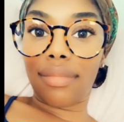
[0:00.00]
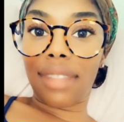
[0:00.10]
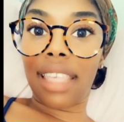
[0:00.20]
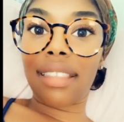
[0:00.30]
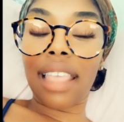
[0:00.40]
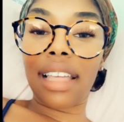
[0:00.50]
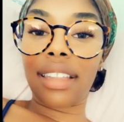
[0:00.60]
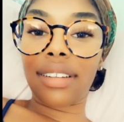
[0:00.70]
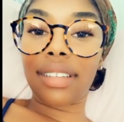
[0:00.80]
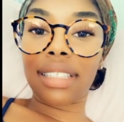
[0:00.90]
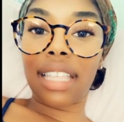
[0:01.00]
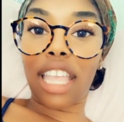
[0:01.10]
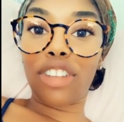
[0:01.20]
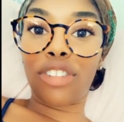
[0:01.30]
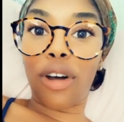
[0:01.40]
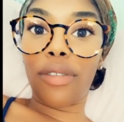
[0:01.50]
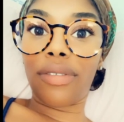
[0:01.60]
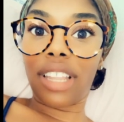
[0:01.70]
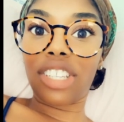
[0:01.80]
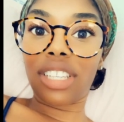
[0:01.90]
It say clear as day, don't
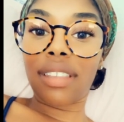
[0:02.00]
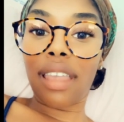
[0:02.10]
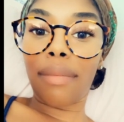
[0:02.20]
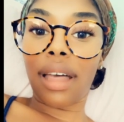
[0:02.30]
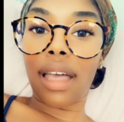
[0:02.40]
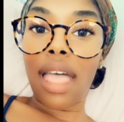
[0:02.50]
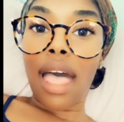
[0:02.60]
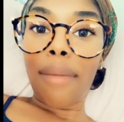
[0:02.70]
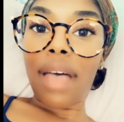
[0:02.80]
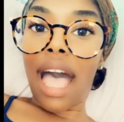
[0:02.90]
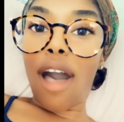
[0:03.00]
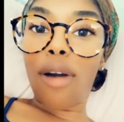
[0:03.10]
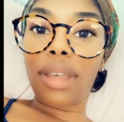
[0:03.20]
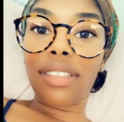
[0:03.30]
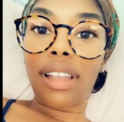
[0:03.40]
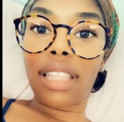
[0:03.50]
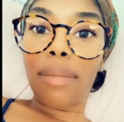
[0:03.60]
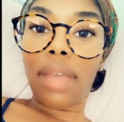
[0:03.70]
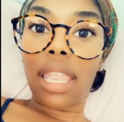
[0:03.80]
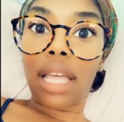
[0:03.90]
flush a tampon. But I always thought they
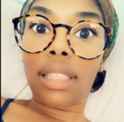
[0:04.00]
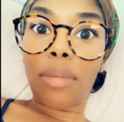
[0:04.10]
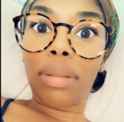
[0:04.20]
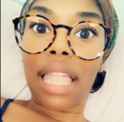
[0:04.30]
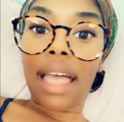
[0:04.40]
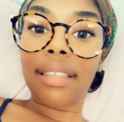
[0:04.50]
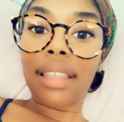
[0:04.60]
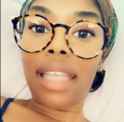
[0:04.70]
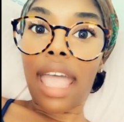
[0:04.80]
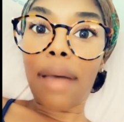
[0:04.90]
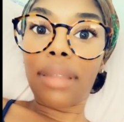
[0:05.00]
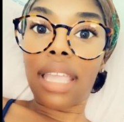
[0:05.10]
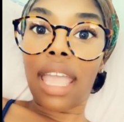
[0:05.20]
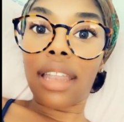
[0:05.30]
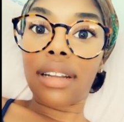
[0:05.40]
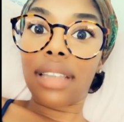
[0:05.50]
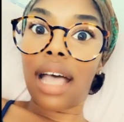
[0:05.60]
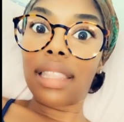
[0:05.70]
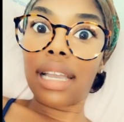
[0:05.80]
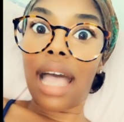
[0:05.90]
meant like the plastic applicator,
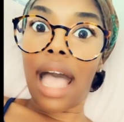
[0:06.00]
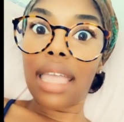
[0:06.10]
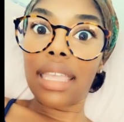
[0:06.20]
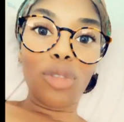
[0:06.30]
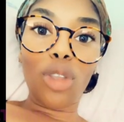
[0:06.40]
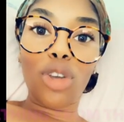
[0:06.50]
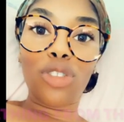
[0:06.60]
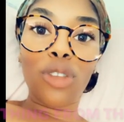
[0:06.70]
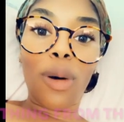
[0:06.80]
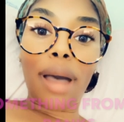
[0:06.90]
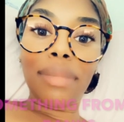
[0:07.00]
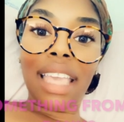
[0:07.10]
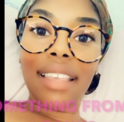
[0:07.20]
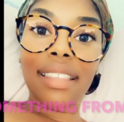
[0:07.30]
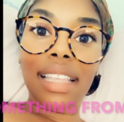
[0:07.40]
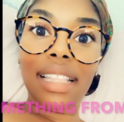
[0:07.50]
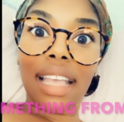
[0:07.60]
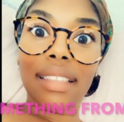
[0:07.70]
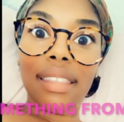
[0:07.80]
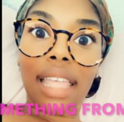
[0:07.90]
not the cotton. So I'm guessing
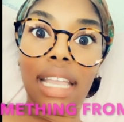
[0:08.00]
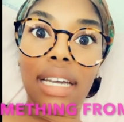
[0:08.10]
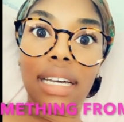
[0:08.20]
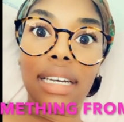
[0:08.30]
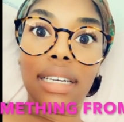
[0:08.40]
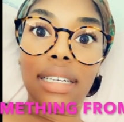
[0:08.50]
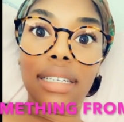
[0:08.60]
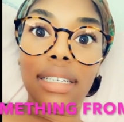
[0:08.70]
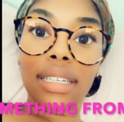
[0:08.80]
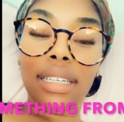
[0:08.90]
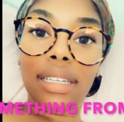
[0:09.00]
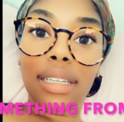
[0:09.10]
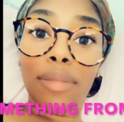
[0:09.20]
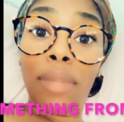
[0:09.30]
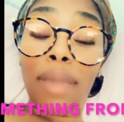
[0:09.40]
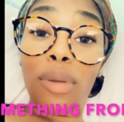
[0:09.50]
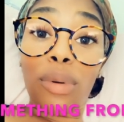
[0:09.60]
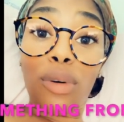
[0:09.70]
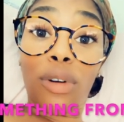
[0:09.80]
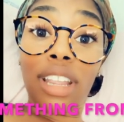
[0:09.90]
that's like maybe
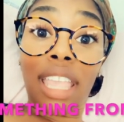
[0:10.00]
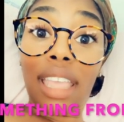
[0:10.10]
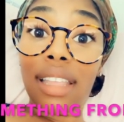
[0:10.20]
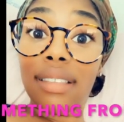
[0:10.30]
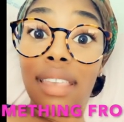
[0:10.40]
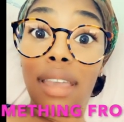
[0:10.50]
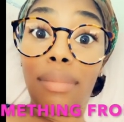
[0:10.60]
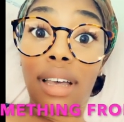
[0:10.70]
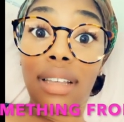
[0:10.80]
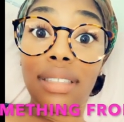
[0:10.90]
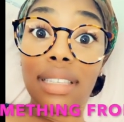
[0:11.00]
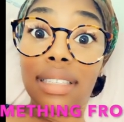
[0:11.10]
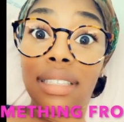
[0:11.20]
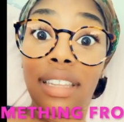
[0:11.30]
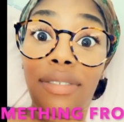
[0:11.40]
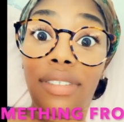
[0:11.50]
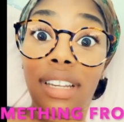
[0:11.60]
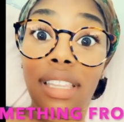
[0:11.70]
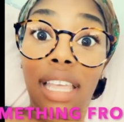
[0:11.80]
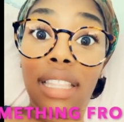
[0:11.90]
with organic tampons is
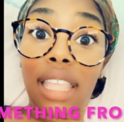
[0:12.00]
different. Like